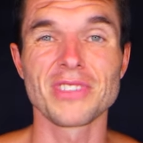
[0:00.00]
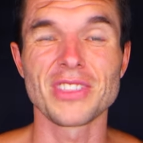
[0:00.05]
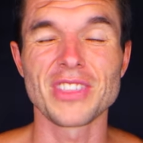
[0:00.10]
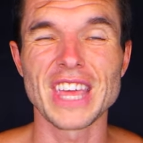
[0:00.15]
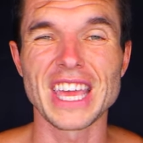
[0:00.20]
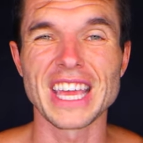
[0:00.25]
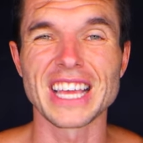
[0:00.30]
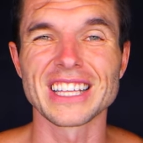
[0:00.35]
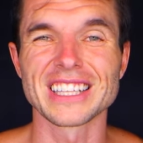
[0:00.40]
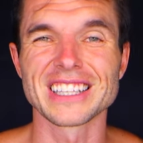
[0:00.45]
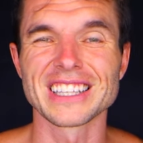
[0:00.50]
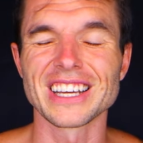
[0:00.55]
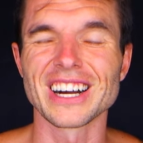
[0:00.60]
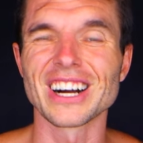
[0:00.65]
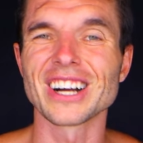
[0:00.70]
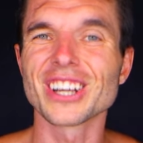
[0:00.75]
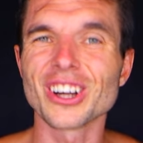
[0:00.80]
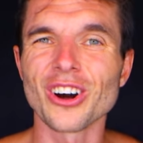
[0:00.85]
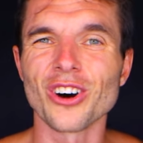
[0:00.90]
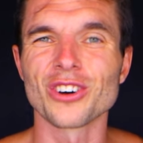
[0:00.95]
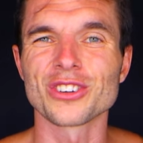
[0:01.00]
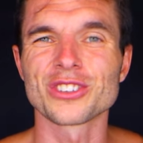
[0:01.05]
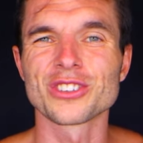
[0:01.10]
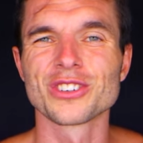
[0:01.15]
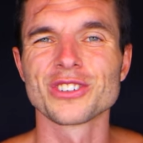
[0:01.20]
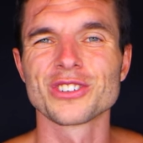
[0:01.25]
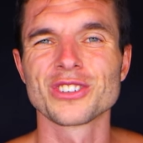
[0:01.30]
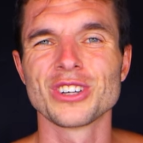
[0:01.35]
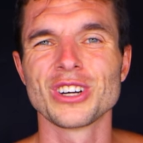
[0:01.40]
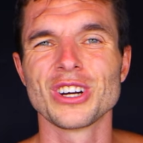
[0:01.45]
thing that I got
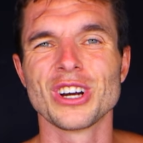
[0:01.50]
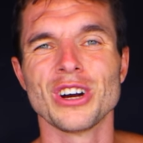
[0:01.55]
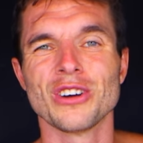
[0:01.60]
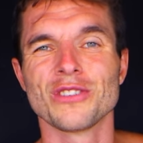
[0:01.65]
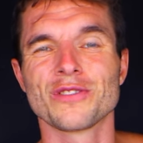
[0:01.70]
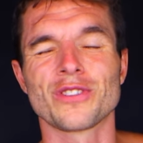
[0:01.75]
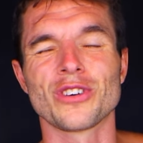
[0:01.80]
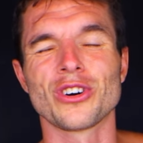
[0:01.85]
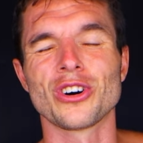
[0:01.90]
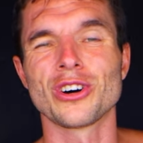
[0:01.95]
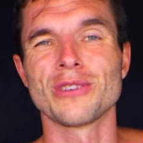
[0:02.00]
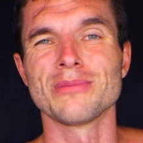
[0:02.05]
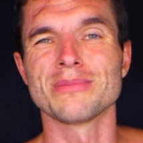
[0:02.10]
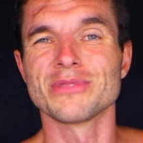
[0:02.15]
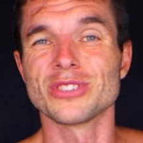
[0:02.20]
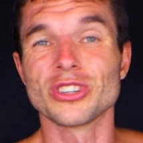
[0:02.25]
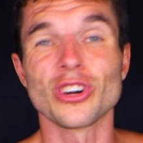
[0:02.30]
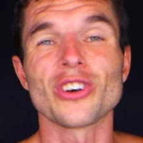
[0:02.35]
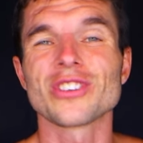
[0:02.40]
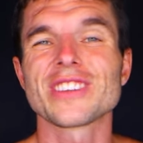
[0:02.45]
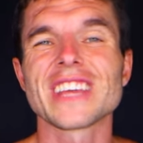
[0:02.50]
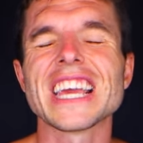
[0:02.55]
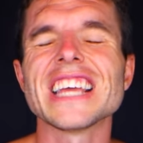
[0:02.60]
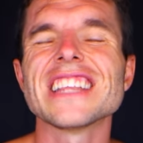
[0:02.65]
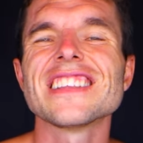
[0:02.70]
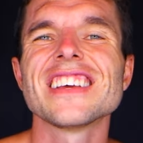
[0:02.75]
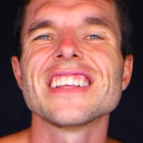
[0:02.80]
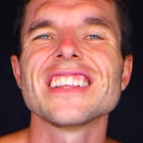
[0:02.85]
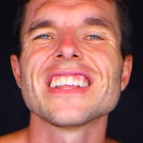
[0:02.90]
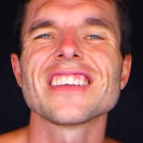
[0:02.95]
from not
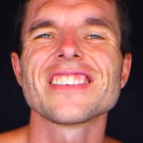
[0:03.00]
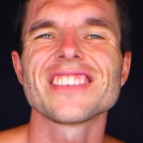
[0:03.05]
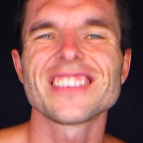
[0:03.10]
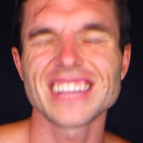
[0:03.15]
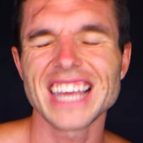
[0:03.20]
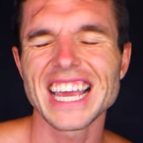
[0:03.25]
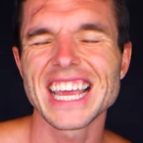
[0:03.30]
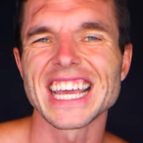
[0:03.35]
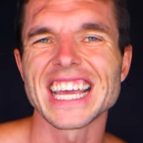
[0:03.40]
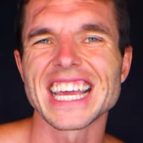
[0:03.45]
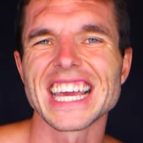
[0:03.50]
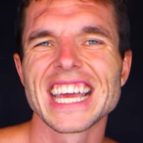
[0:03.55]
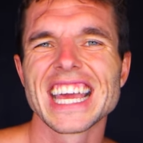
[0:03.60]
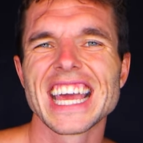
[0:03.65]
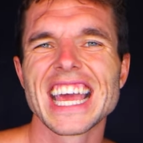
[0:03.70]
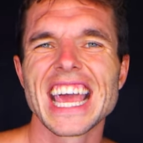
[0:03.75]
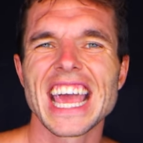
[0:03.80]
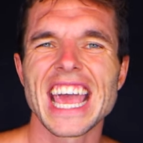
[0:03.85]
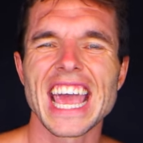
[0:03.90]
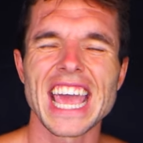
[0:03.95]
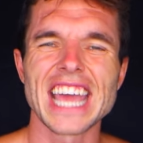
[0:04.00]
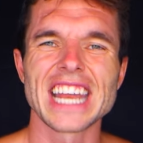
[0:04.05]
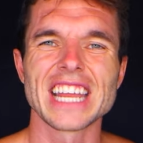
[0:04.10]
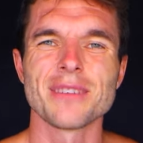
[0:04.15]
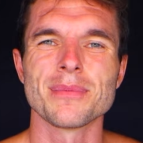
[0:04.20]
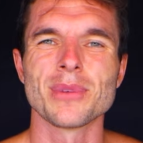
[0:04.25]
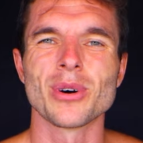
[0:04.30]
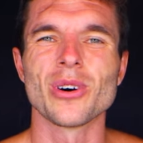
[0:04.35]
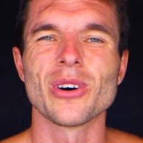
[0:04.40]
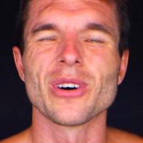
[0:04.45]
eating steak
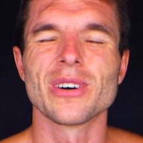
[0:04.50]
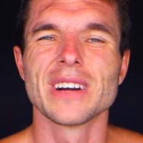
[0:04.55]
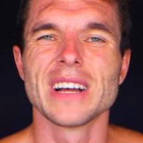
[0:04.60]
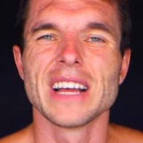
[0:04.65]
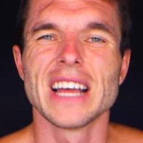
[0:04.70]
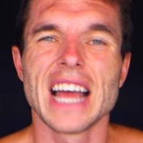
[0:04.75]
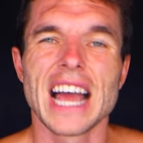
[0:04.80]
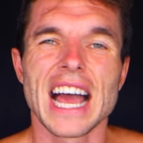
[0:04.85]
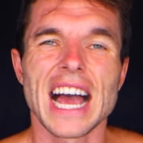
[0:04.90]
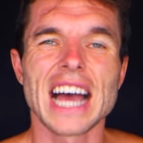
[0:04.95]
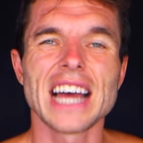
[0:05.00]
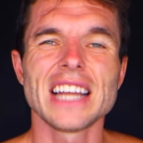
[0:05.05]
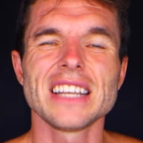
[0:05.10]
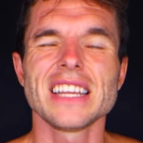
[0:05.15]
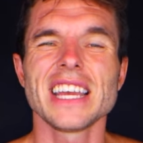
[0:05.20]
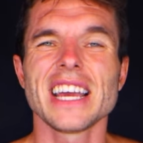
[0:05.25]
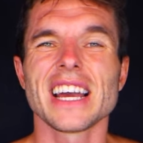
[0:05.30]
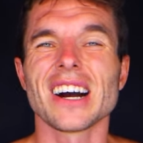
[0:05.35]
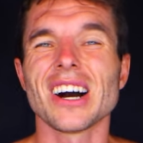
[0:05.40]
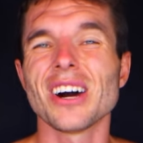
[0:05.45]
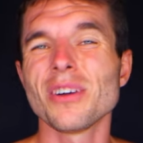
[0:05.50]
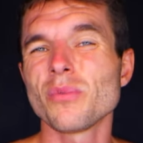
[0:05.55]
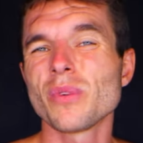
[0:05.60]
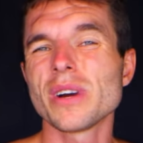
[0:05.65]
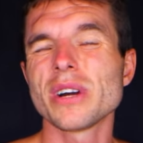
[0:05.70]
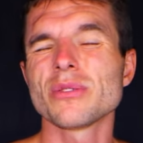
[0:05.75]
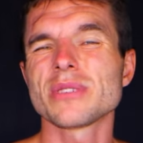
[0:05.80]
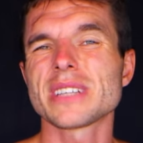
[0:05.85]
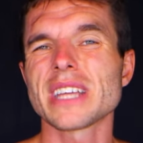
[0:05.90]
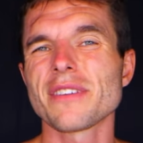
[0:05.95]
anymore. And yeah, I
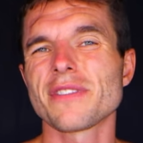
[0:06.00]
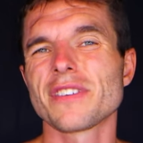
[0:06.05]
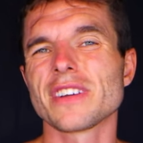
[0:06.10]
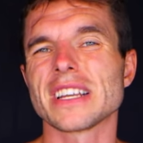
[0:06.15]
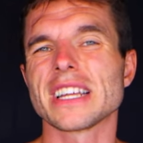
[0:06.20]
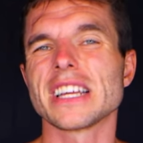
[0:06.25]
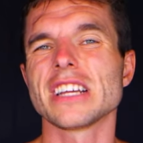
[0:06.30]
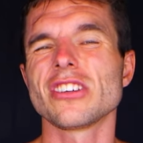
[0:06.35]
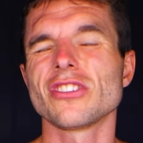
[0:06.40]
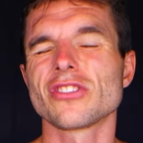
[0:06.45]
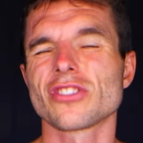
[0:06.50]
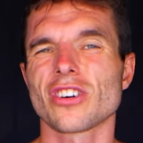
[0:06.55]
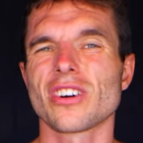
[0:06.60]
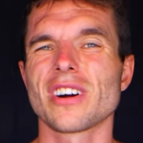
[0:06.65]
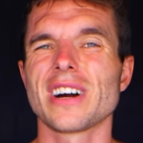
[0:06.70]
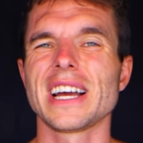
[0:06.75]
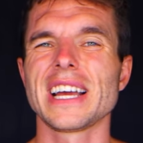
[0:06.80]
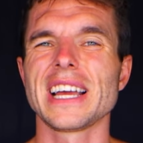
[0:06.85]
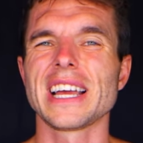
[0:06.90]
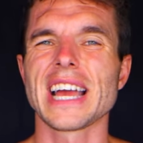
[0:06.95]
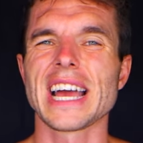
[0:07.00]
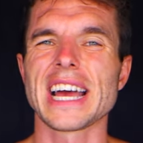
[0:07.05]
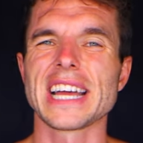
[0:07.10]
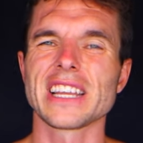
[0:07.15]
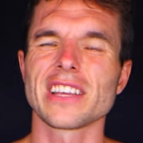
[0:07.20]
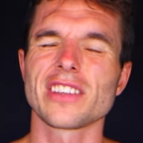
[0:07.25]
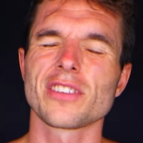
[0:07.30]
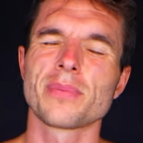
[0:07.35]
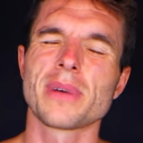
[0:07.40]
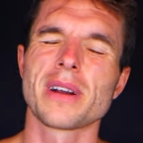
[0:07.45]
will definitely try and
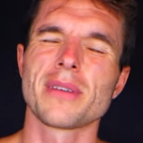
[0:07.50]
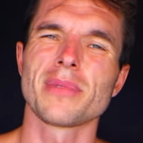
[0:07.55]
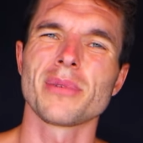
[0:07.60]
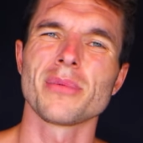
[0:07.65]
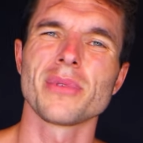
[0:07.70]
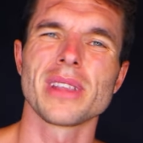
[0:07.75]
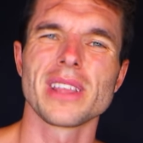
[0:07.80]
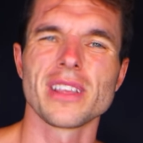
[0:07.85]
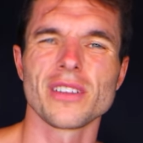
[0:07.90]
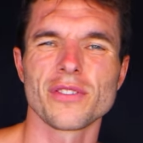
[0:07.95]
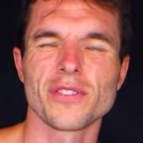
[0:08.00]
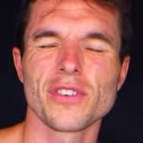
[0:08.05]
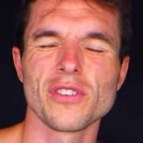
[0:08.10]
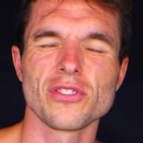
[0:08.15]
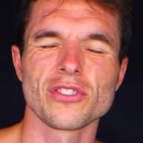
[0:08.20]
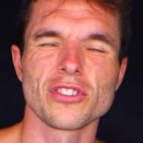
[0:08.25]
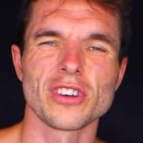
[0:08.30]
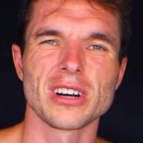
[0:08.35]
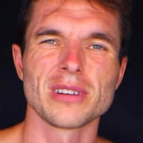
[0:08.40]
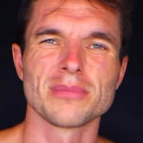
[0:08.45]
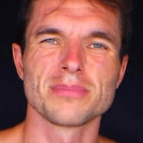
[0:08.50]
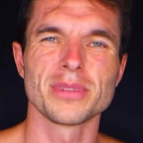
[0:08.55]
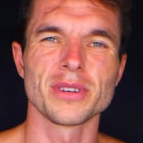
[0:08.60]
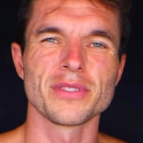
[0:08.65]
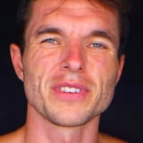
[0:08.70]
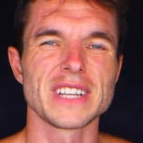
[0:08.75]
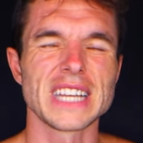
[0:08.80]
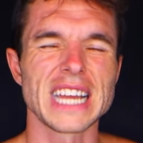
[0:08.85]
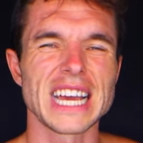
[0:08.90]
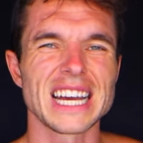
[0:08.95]
experiment with it in the future, but
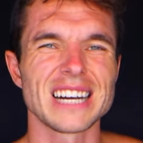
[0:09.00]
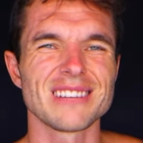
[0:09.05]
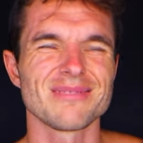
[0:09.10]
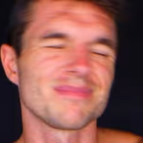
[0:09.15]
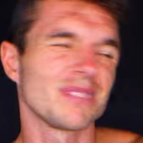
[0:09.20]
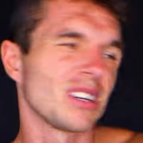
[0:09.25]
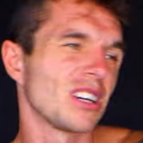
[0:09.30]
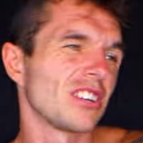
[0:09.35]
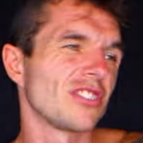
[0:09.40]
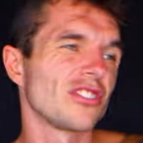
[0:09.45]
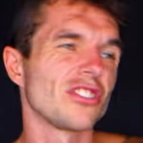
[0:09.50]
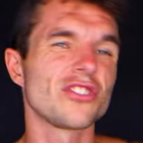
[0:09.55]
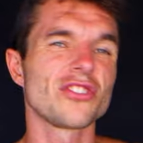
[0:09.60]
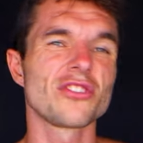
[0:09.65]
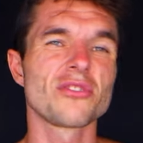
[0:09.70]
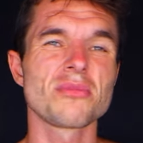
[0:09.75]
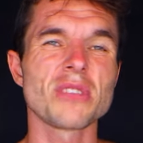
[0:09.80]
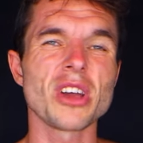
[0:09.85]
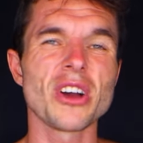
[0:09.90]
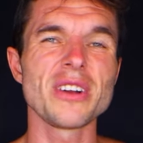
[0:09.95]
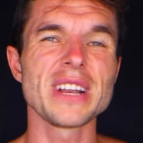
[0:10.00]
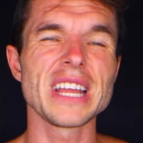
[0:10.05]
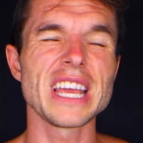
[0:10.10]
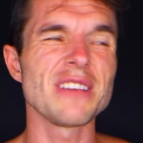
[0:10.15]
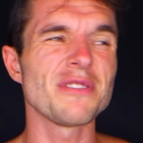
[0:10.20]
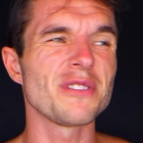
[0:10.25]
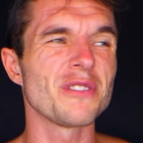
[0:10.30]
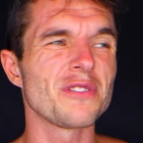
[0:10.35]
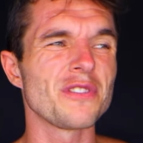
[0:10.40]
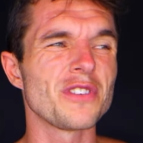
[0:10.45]
for now, I just don't
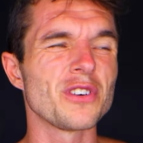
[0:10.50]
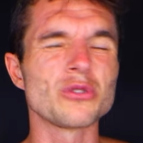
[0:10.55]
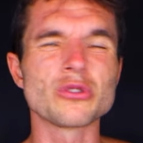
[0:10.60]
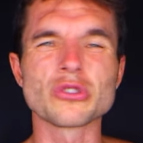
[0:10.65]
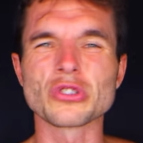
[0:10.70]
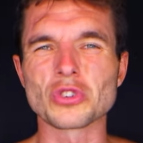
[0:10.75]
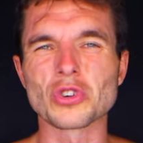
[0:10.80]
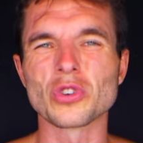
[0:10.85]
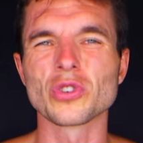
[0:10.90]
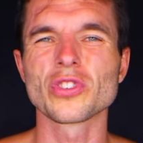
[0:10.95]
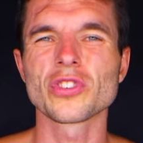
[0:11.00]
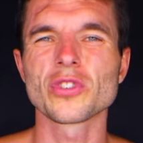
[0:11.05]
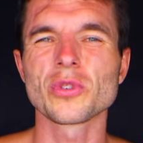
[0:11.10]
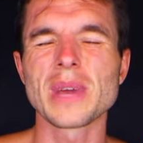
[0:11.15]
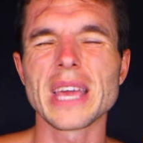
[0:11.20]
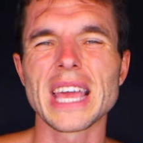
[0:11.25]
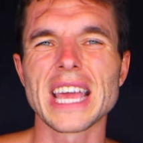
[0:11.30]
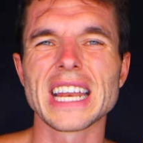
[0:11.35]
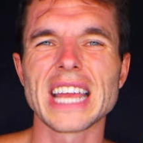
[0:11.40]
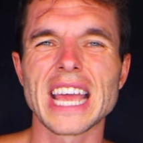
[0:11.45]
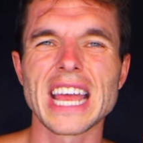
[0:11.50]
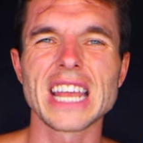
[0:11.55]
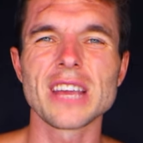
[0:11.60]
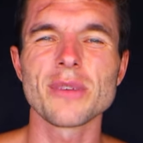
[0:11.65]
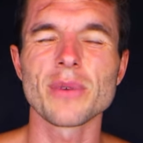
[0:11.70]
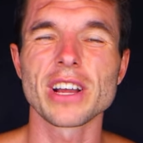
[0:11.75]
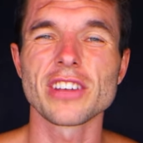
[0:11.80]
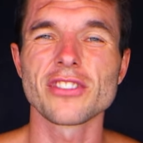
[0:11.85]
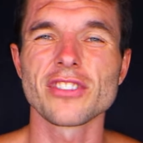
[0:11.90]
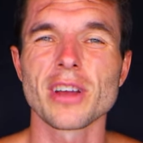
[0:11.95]
even feel drawn to it in any
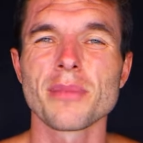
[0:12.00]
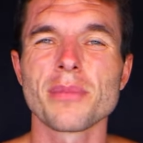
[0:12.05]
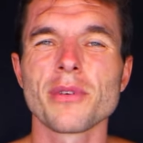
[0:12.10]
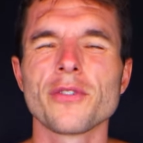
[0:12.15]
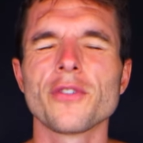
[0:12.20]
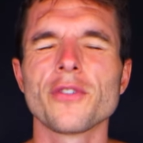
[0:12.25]
way, shape or